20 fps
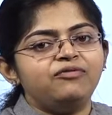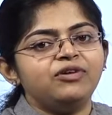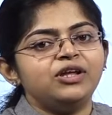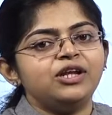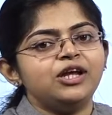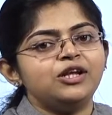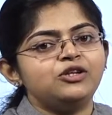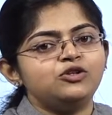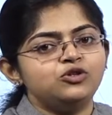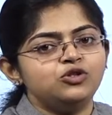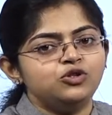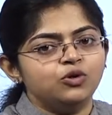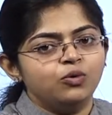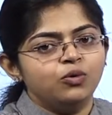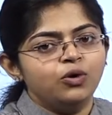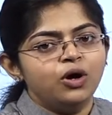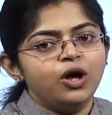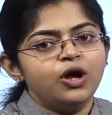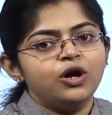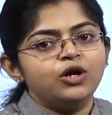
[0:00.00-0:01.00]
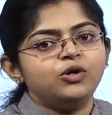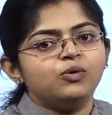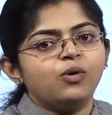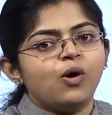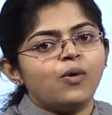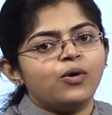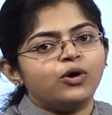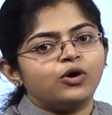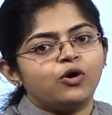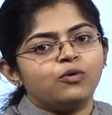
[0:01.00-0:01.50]
we need to do to
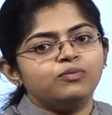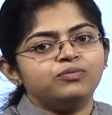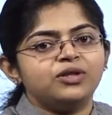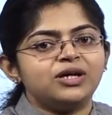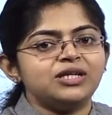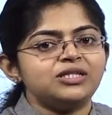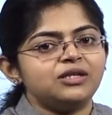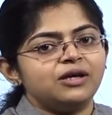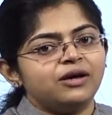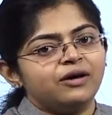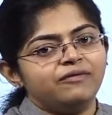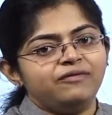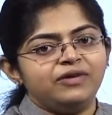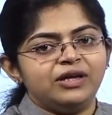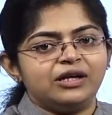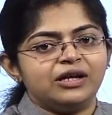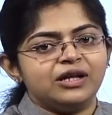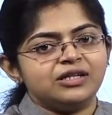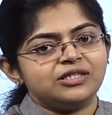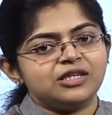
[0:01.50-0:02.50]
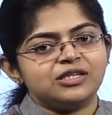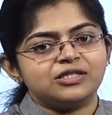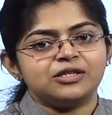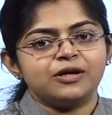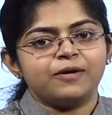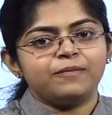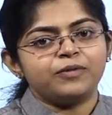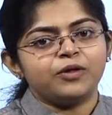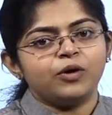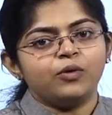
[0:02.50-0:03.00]
overcome those weaknesses.
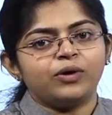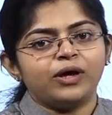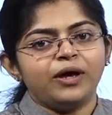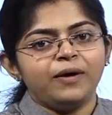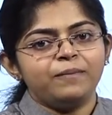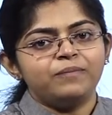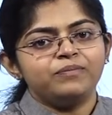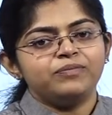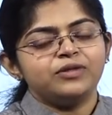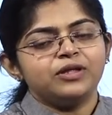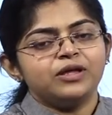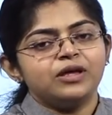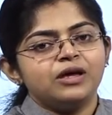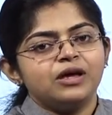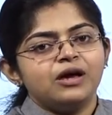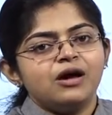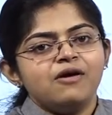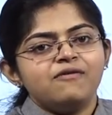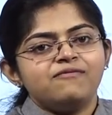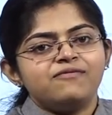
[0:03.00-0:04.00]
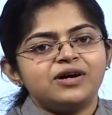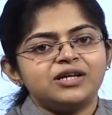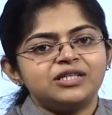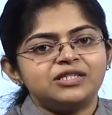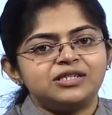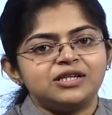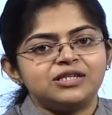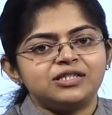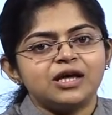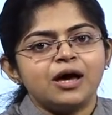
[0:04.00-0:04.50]
Okay, first
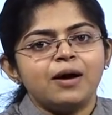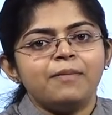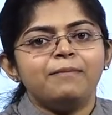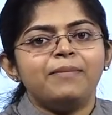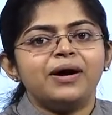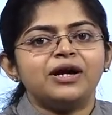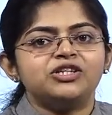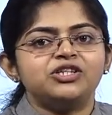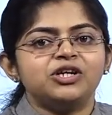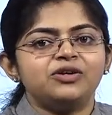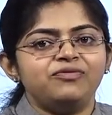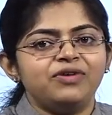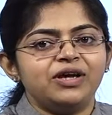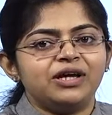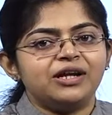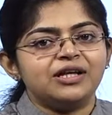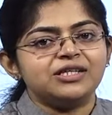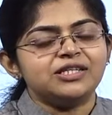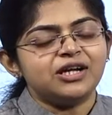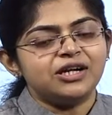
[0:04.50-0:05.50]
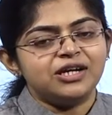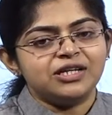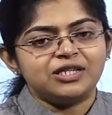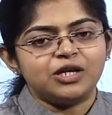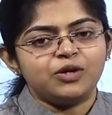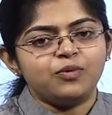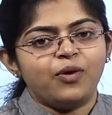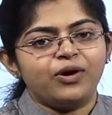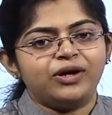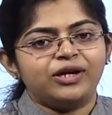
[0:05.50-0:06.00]
is budget weakness or
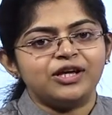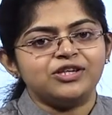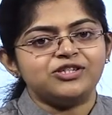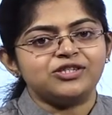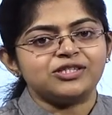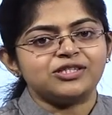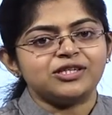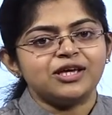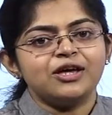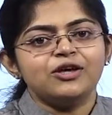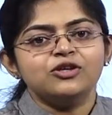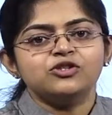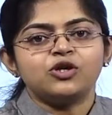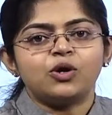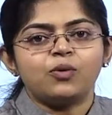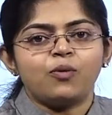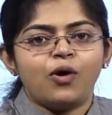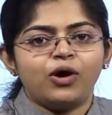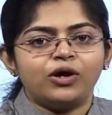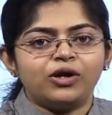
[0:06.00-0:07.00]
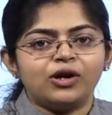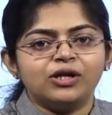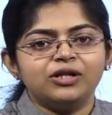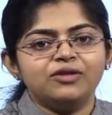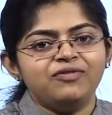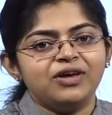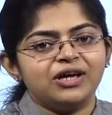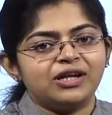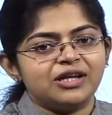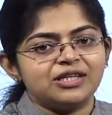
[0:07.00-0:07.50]
disadvantages. So what are the
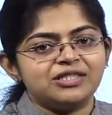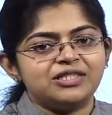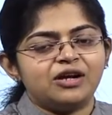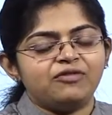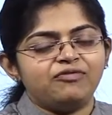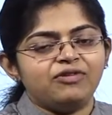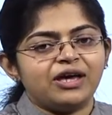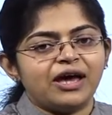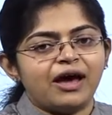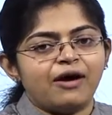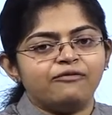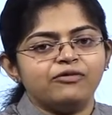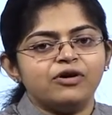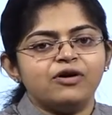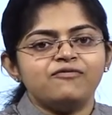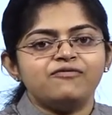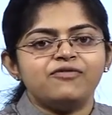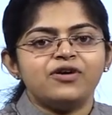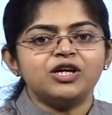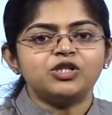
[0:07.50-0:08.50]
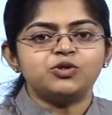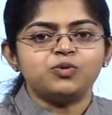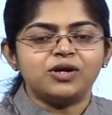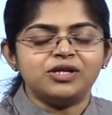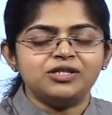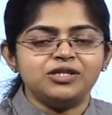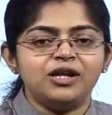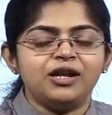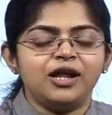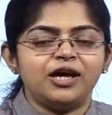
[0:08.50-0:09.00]
weakness that we have? First one
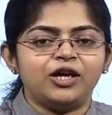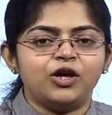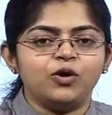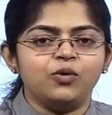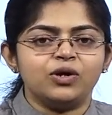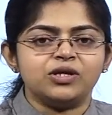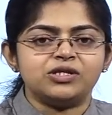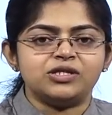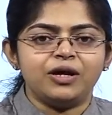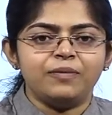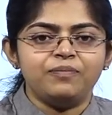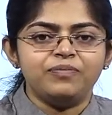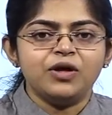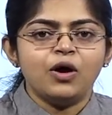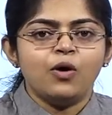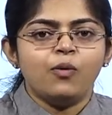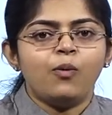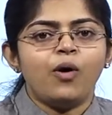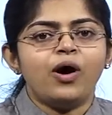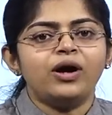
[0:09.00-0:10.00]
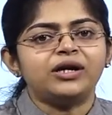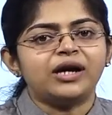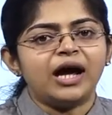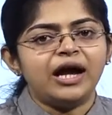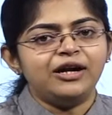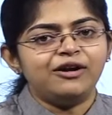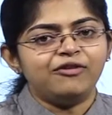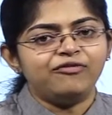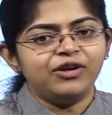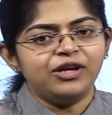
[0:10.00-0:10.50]
is inaccuracy. What
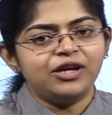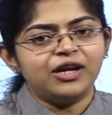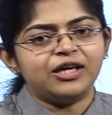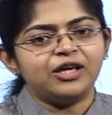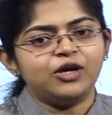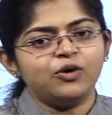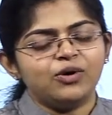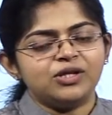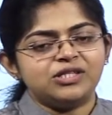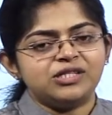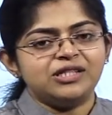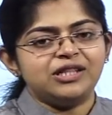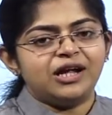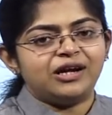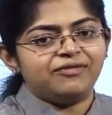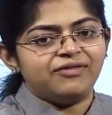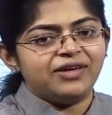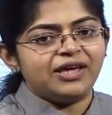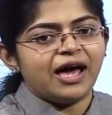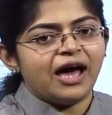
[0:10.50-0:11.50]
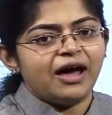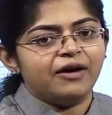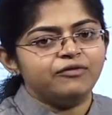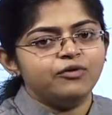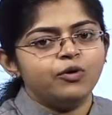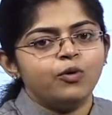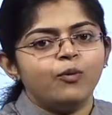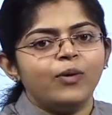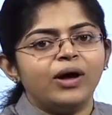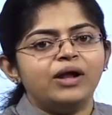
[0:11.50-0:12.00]
kind of inaccuracy that we have
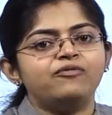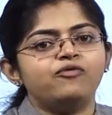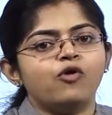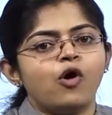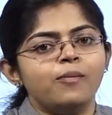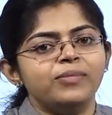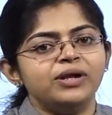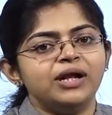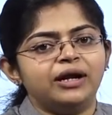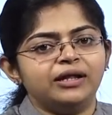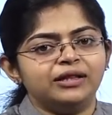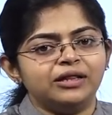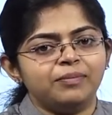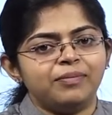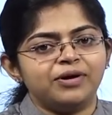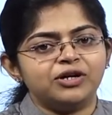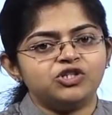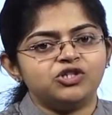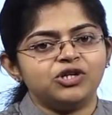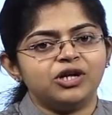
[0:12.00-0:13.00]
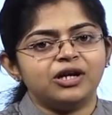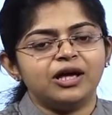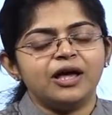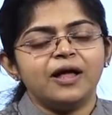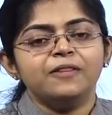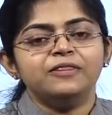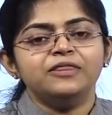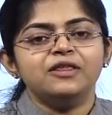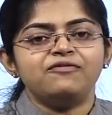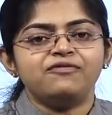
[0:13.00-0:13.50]
while formulating the budget?
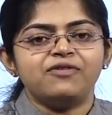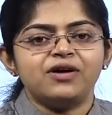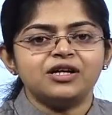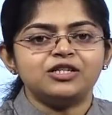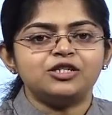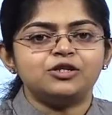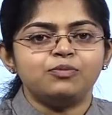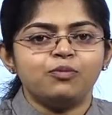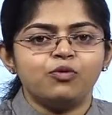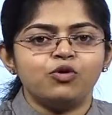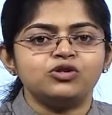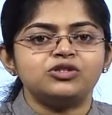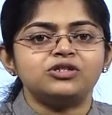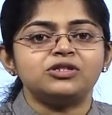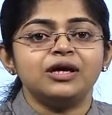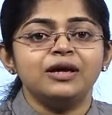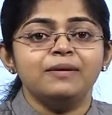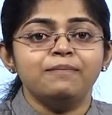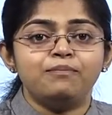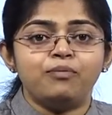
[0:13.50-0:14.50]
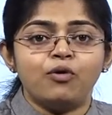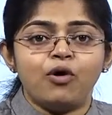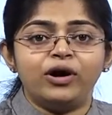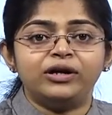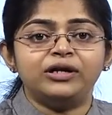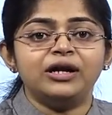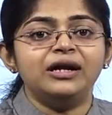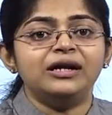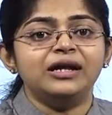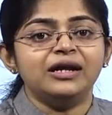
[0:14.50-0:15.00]
The first most
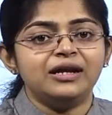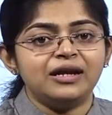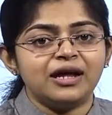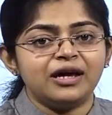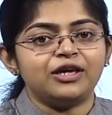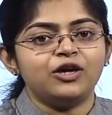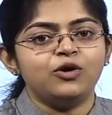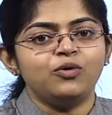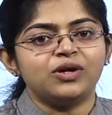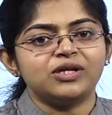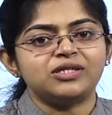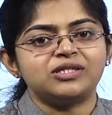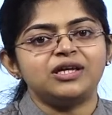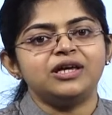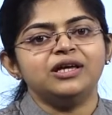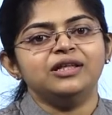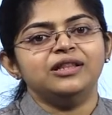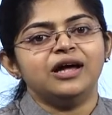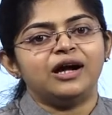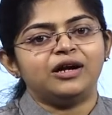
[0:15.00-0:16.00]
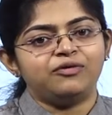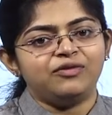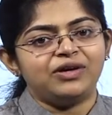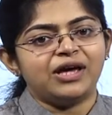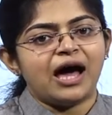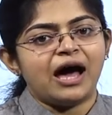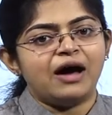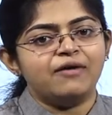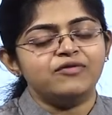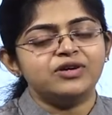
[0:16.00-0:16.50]
important inaccuracy that we
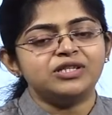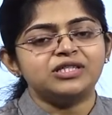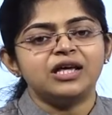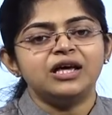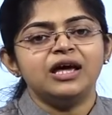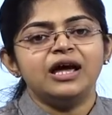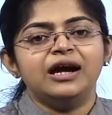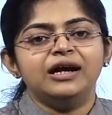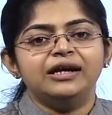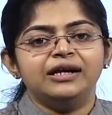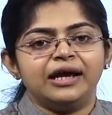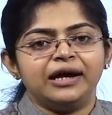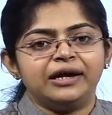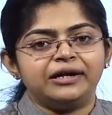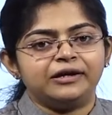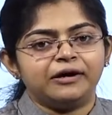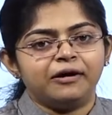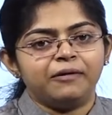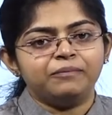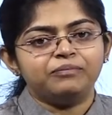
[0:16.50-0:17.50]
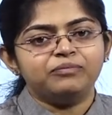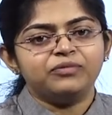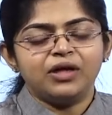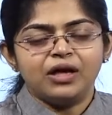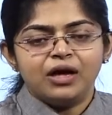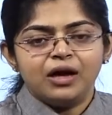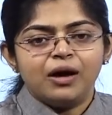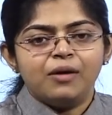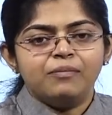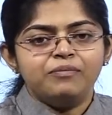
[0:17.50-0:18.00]
have is data.
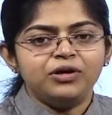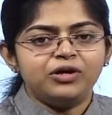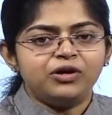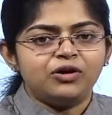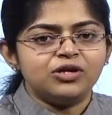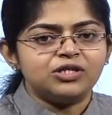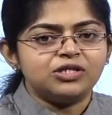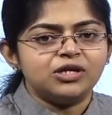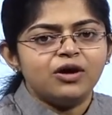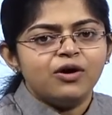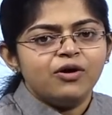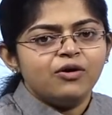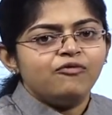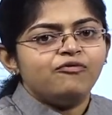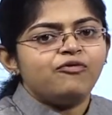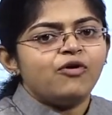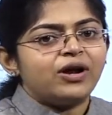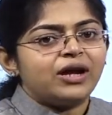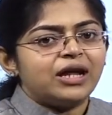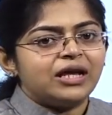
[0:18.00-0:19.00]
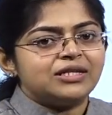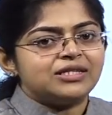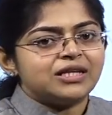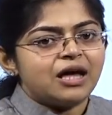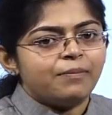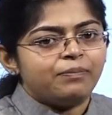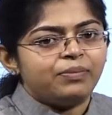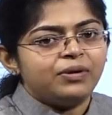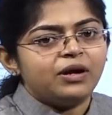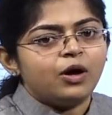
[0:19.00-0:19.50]
Because for an
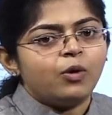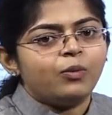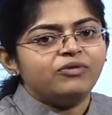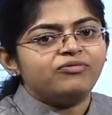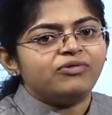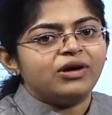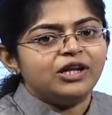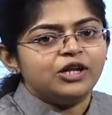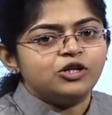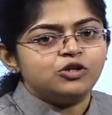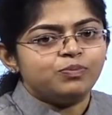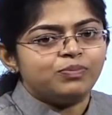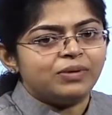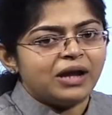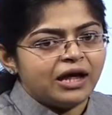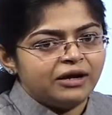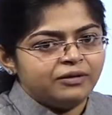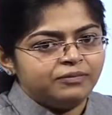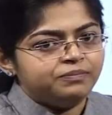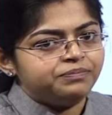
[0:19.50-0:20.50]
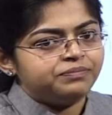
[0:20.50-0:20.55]
example, now if I need to plan